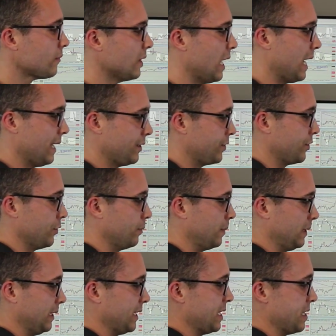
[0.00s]
I do
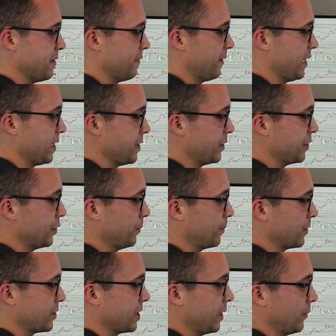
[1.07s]
believe in the
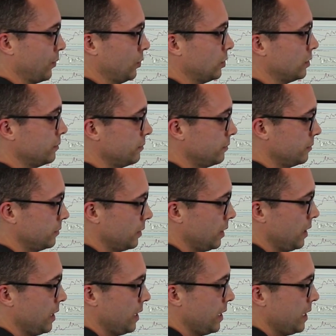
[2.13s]
2% rule.
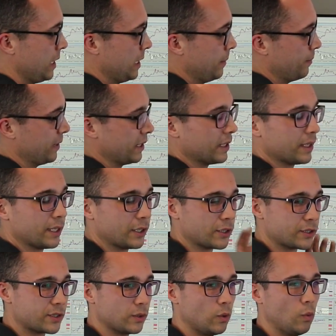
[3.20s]
But
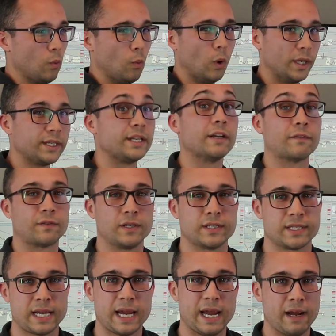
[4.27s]
there's one difference
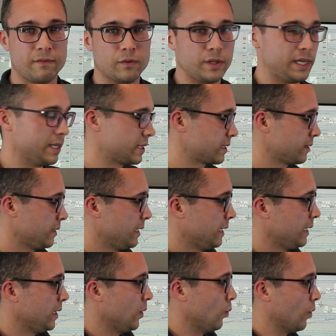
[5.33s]
I have with this.
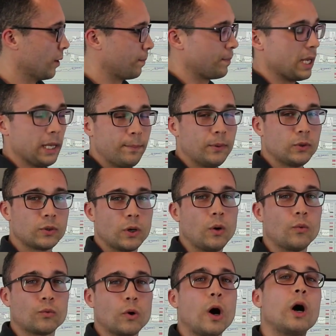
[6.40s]
Where people go
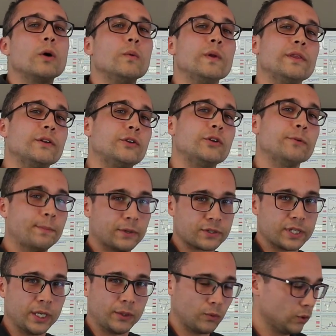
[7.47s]
wrong with the
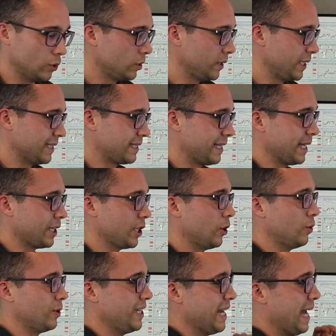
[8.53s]
2% rule is they
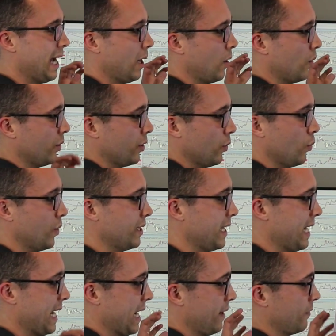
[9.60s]
go down when
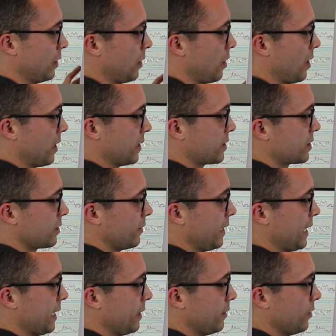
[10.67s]
they have a loss. So
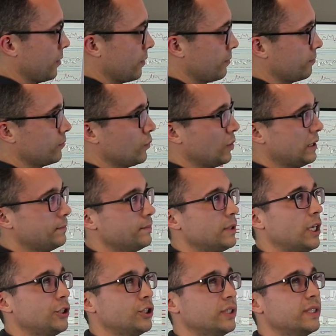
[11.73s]

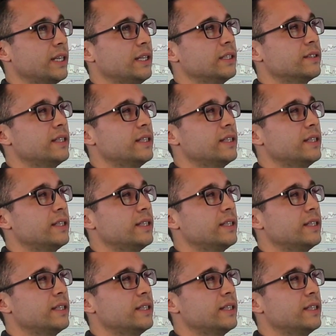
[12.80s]
I should say this.